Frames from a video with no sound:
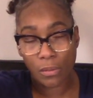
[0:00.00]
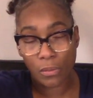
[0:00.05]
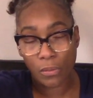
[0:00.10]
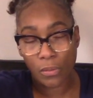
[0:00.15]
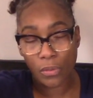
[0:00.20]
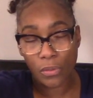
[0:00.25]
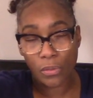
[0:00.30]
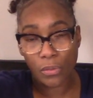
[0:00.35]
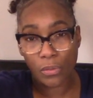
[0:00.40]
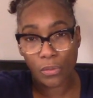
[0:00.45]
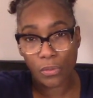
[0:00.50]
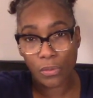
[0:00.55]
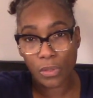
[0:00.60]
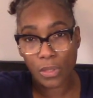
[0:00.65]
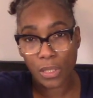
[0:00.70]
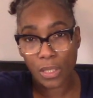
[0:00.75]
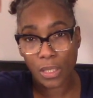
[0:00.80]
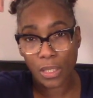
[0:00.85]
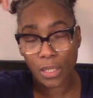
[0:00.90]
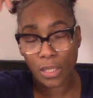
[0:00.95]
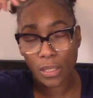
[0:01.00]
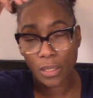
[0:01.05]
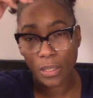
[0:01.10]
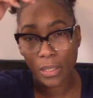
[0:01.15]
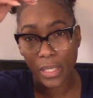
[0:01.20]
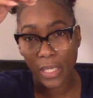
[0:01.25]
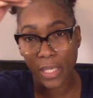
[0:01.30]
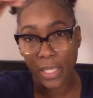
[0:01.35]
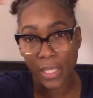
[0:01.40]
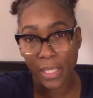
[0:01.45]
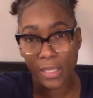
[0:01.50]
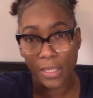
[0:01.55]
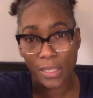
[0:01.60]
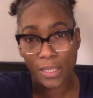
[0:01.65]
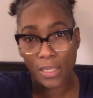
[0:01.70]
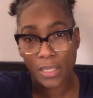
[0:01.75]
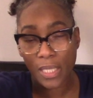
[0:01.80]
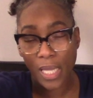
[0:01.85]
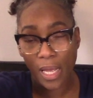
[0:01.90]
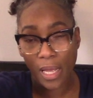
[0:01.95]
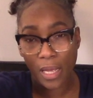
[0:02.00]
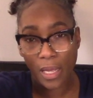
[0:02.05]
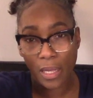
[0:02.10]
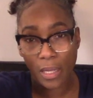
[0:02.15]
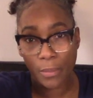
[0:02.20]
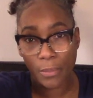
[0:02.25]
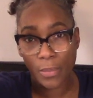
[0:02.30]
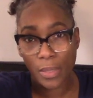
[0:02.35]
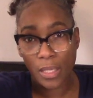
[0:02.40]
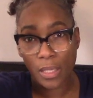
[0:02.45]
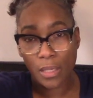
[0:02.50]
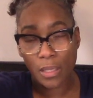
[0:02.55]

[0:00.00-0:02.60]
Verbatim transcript: through the healing time,